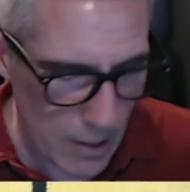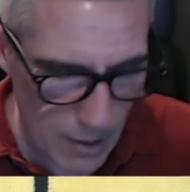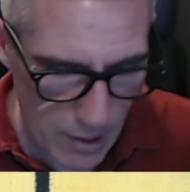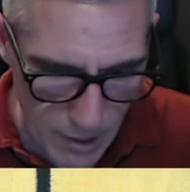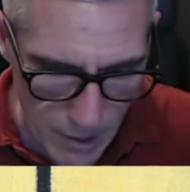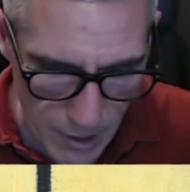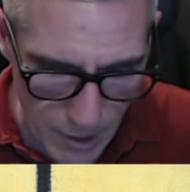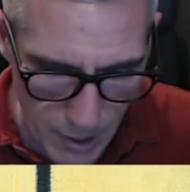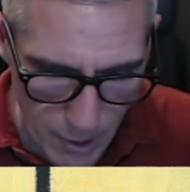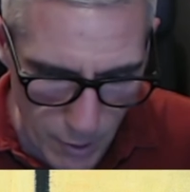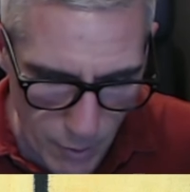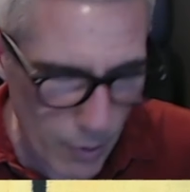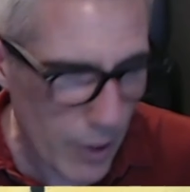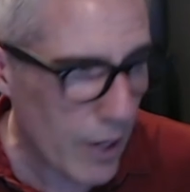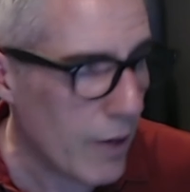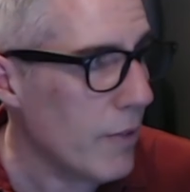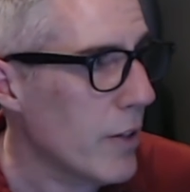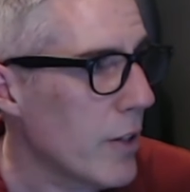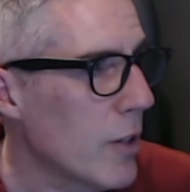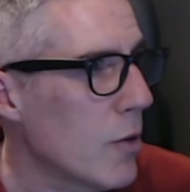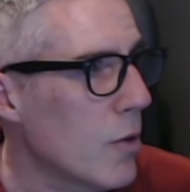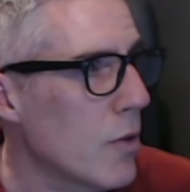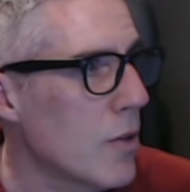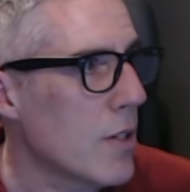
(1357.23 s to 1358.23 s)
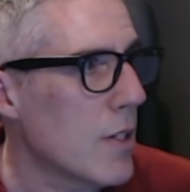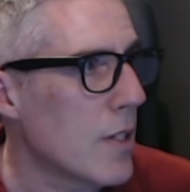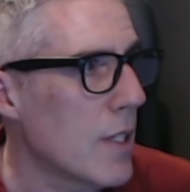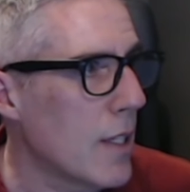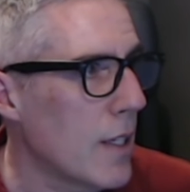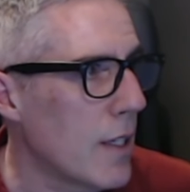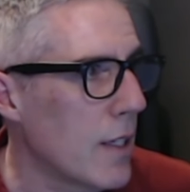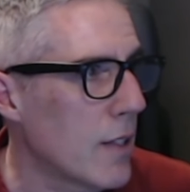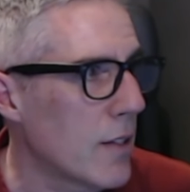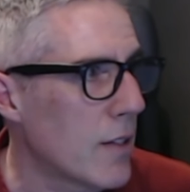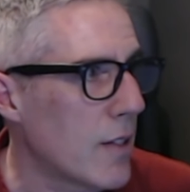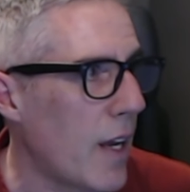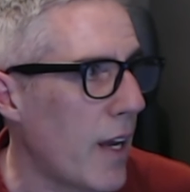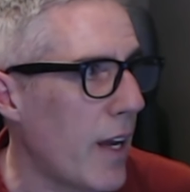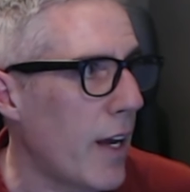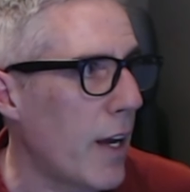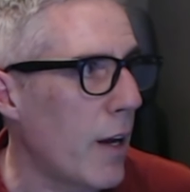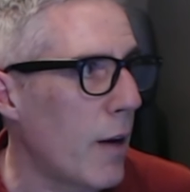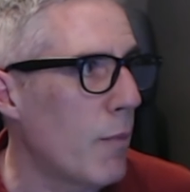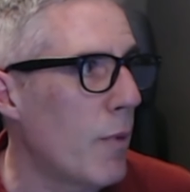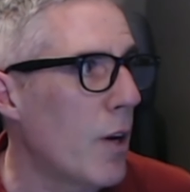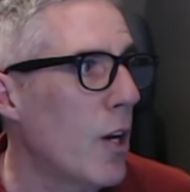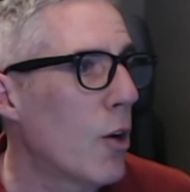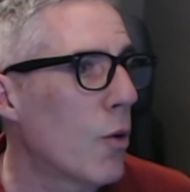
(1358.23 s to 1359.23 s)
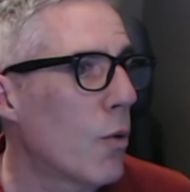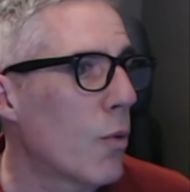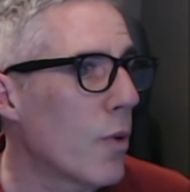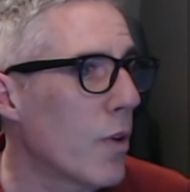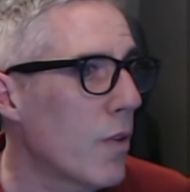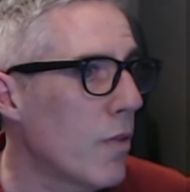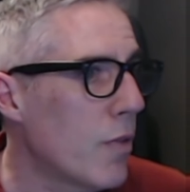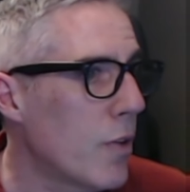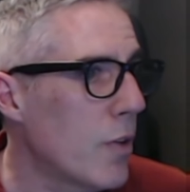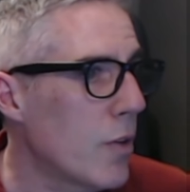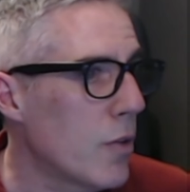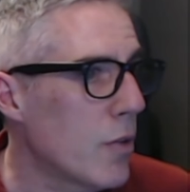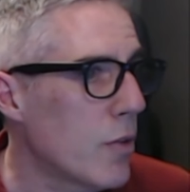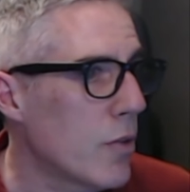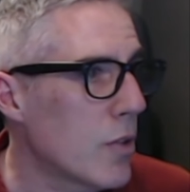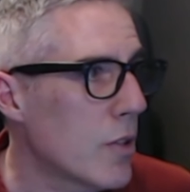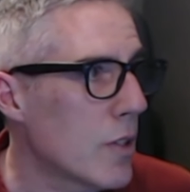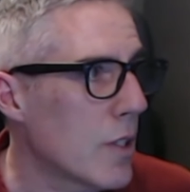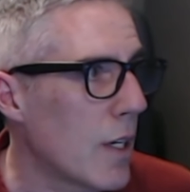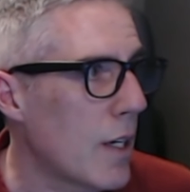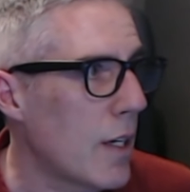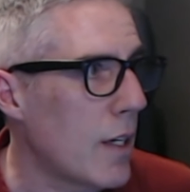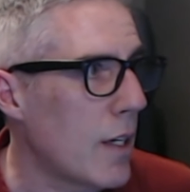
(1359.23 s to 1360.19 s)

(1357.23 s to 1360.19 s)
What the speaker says: We haven't used the tab. We've used